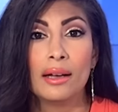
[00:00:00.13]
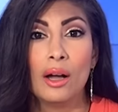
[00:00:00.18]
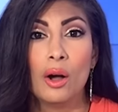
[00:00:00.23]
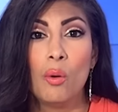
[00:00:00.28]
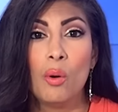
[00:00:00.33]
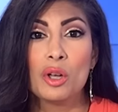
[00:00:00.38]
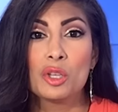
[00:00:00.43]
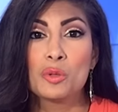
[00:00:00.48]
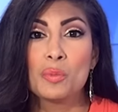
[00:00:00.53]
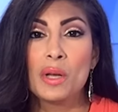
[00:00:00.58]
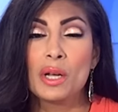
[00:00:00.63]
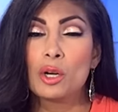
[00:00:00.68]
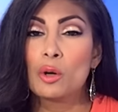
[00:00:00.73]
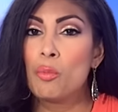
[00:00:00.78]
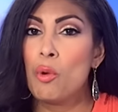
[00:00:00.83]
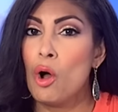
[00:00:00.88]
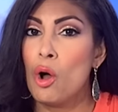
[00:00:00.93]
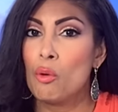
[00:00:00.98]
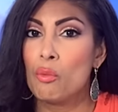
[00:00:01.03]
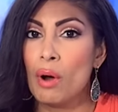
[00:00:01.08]
While Speaker
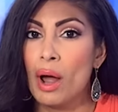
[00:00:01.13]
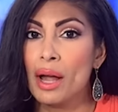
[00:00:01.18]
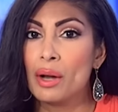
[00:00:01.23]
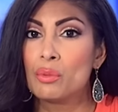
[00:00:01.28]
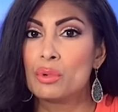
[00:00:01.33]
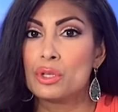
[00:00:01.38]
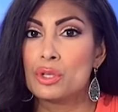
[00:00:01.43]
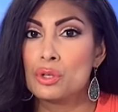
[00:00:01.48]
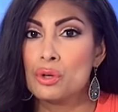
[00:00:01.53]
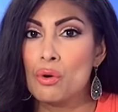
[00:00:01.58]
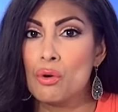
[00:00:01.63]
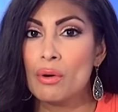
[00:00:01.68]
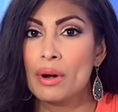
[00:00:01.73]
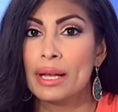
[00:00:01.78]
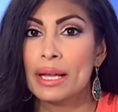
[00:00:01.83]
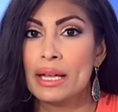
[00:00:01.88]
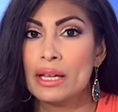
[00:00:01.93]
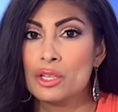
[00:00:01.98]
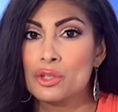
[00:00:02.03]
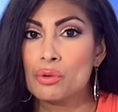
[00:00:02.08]
Paul Ryan was
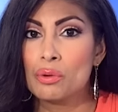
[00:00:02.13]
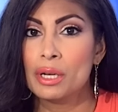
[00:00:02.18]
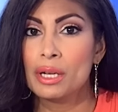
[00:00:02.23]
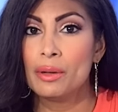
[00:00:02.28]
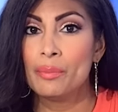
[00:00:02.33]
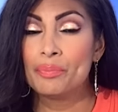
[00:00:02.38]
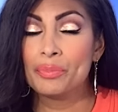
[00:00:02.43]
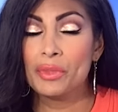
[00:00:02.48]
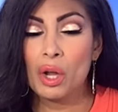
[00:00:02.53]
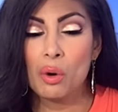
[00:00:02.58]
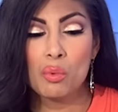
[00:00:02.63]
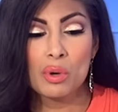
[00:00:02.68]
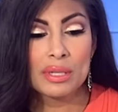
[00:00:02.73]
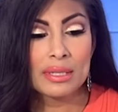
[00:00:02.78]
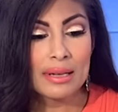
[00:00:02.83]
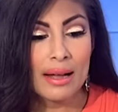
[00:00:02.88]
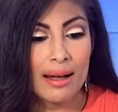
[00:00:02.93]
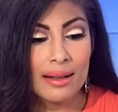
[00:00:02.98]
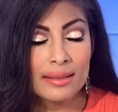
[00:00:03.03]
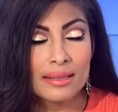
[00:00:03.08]
touring Israel, a
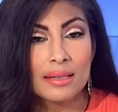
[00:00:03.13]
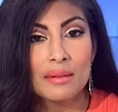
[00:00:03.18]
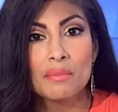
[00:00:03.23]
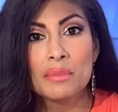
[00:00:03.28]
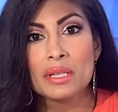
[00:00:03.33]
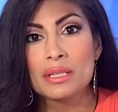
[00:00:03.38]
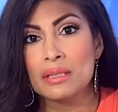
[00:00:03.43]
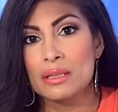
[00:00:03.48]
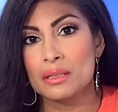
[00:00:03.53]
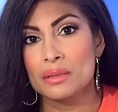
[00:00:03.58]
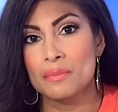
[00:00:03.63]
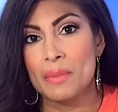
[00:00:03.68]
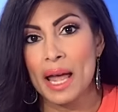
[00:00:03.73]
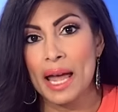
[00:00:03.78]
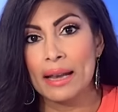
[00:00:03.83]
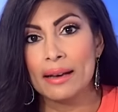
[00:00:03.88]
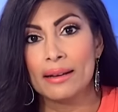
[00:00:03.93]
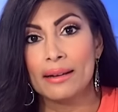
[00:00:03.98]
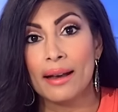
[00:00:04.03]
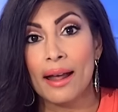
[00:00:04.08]
Wisconsin
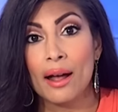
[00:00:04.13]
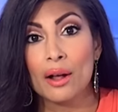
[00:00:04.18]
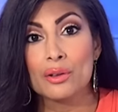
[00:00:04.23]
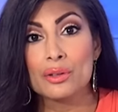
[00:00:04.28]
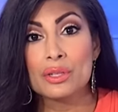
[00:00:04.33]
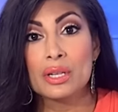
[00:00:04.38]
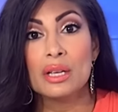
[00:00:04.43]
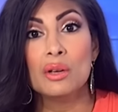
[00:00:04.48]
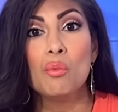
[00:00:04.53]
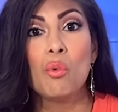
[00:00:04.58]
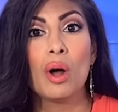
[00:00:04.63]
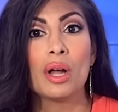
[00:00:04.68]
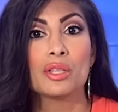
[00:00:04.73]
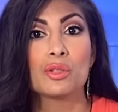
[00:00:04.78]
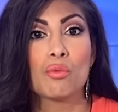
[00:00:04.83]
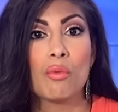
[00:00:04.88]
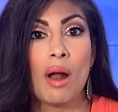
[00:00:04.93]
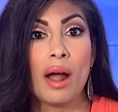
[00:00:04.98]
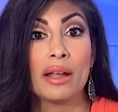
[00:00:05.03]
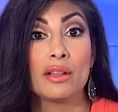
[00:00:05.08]
businessman announced he wants
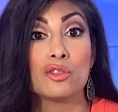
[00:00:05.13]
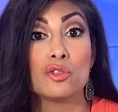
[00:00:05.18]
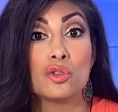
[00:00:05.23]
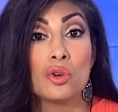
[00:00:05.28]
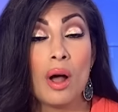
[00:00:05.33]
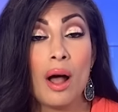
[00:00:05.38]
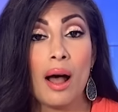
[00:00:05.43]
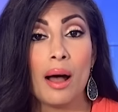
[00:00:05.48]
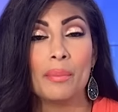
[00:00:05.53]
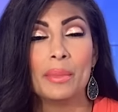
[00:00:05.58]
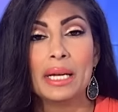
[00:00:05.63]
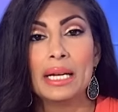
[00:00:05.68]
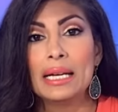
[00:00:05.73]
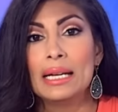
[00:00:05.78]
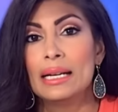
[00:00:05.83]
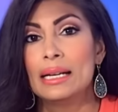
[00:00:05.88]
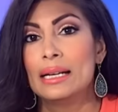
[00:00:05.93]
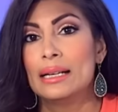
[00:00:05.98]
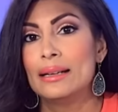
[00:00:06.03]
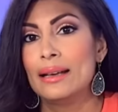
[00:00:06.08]
Ryan's job,
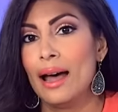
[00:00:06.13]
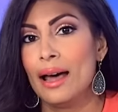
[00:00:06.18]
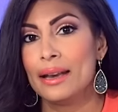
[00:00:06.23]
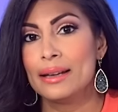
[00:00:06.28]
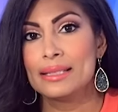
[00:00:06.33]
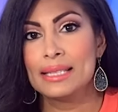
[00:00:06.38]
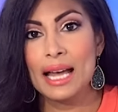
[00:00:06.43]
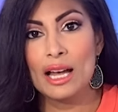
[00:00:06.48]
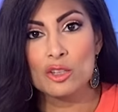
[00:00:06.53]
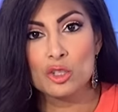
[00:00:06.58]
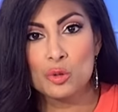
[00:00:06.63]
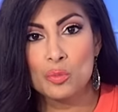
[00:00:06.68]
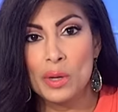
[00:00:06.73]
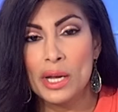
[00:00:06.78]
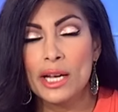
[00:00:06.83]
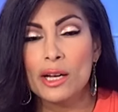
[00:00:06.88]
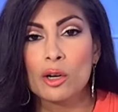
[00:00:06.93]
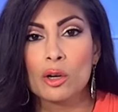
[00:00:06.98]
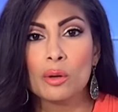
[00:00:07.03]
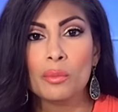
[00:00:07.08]
not as House
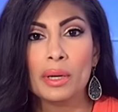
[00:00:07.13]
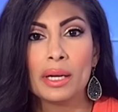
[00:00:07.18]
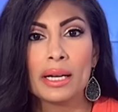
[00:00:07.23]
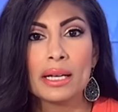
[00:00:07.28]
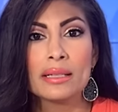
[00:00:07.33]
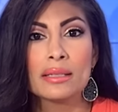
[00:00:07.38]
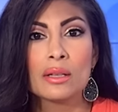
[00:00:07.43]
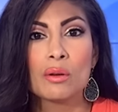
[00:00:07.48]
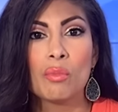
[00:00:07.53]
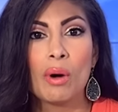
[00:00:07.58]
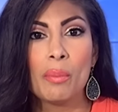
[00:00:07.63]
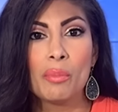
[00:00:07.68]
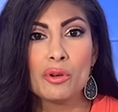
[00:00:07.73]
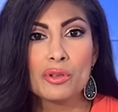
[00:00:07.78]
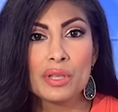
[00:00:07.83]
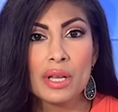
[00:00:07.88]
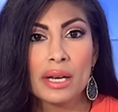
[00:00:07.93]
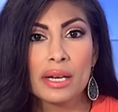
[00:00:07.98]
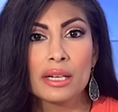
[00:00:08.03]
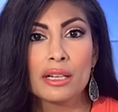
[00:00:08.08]
Speaker, but as the
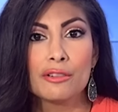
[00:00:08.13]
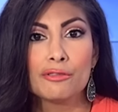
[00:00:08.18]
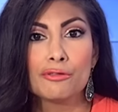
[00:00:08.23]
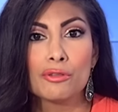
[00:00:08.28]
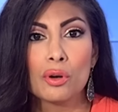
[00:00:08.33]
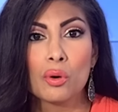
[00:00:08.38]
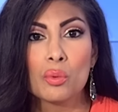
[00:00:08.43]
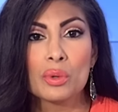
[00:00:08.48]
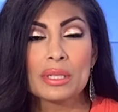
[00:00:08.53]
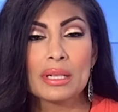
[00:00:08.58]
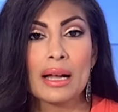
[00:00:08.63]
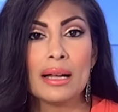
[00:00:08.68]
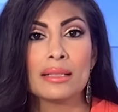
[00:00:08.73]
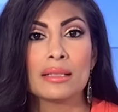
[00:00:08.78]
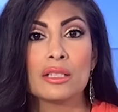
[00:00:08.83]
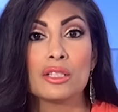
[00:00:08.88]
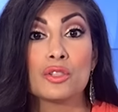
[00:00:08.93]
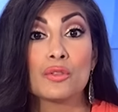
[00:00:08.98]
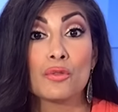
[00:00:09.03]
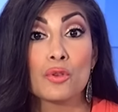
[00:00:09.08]
representative for
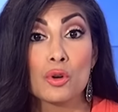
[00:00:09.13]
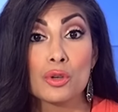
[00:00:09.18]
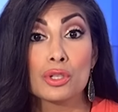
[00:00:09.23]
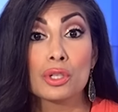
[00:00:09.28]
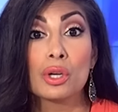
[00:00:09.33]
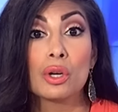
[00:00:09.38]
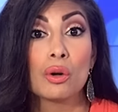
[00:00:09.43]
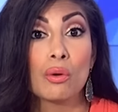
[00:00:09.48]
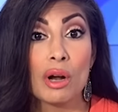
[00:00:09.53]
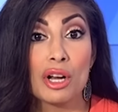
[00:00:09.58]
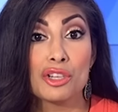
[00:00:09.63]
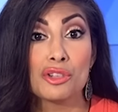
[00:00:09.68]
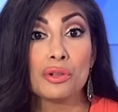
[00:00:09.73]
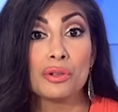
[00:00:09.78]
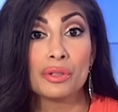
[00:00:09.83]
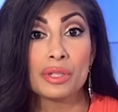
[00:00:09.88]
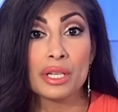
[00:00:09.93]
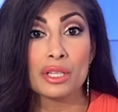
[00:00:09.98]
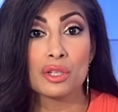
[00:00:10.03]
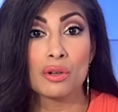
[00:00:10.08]
Wisconsin's 1st
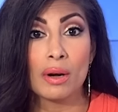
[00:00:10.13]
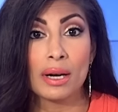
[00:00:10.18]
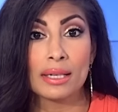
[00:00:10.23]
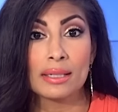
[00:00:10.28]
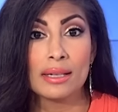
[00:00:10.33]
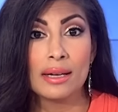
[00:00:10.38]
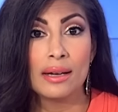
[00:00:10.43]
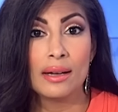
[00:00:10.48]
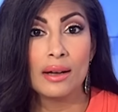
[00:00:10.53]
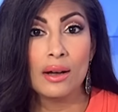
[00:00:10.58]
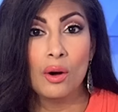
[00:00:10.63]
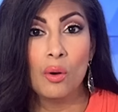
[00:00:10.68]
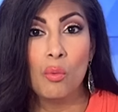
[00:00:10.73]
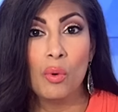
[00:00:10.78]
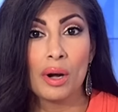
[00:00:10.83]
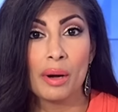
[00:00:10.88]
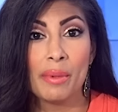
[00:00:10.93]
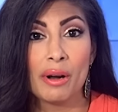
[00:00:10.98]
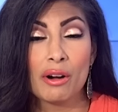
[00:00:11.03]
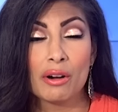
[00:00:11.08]
Congressional District.
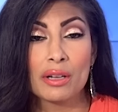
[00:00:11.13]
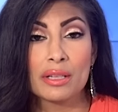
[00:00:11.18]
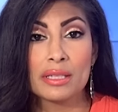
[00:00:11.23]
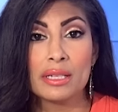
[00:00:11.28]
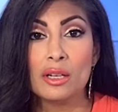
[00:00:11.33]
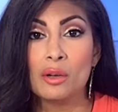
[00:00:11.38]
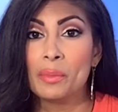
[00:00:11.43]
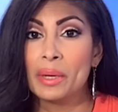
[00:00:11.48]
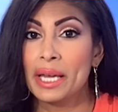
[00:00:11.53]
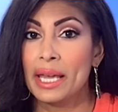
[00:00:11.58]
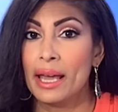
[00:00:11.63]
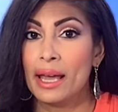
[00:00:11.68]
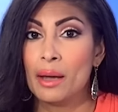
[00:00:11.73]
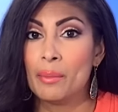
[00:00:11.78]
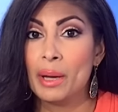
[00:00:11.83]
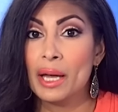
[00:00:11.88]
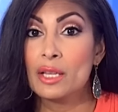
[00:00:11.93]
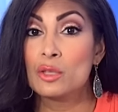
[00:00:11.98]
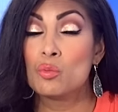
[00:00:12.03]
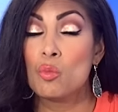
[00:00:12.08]
One America's Neil McCabe
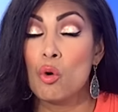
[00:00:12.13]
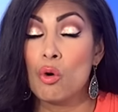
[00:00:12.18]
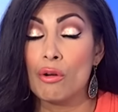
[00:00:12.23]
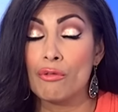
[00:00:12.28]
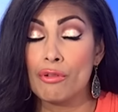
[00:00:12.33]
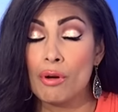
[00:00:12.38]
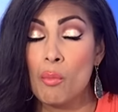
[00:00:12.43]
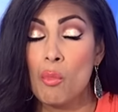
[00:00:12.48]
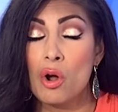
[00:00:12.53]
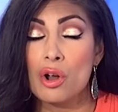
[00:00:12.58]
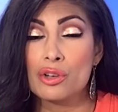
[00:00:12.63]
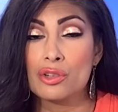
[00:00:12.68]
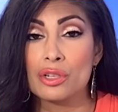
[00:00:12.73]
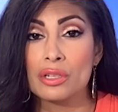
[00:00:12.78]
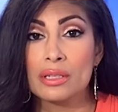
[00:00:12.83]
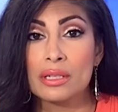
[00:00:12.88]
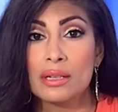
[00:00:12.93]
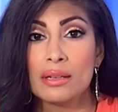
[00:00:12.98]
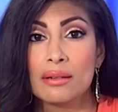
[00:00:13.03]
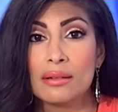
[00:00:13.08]
has more from
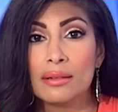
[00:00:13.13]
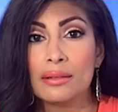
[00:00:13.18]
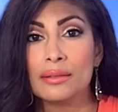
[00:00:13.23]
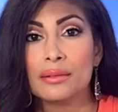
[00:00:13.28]
Washington.